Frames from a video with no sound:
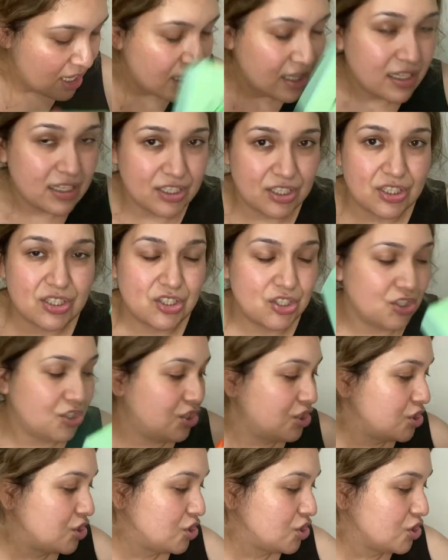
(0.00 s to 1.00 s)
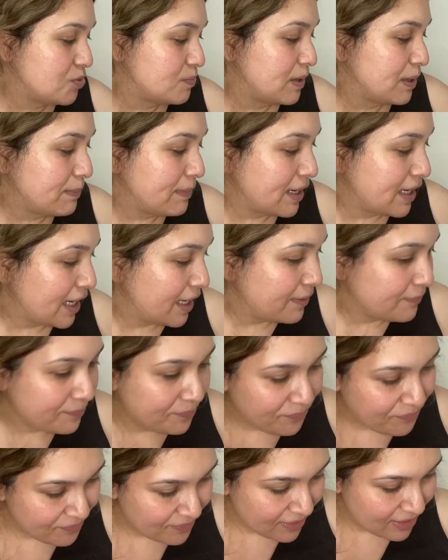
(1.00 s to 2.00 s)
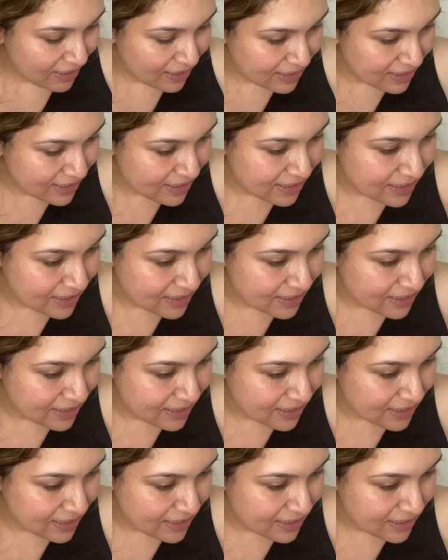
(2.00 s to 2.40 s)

This just made my night. Yes.